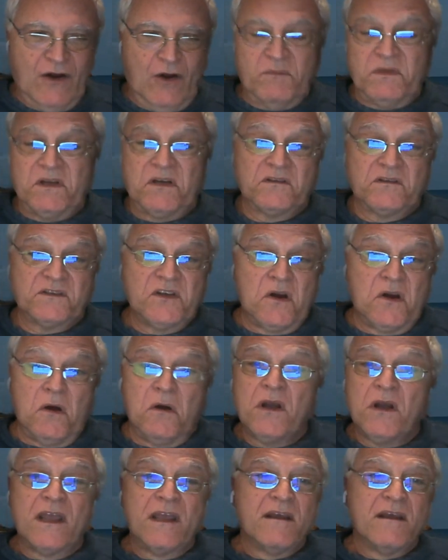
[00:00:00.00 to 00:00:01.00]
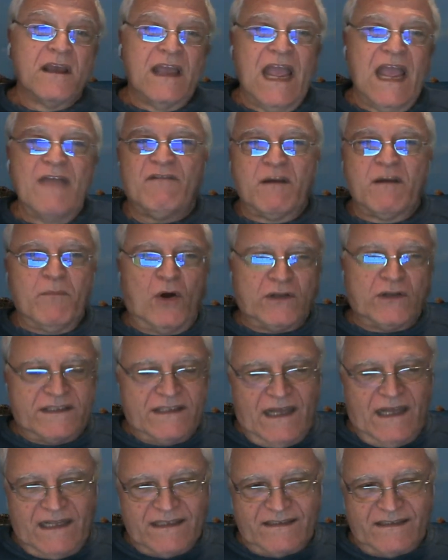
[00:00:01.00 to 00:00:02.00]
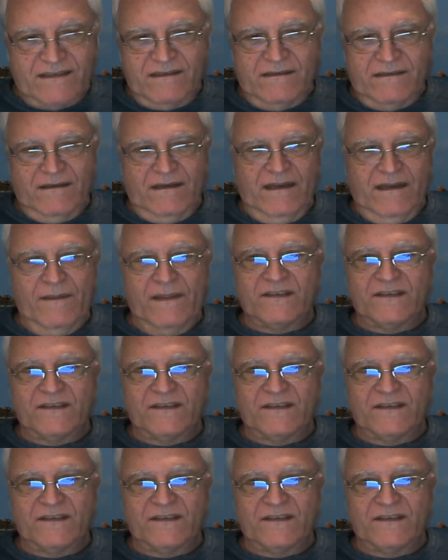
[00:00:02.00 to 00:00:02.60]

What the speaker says: because everybody does in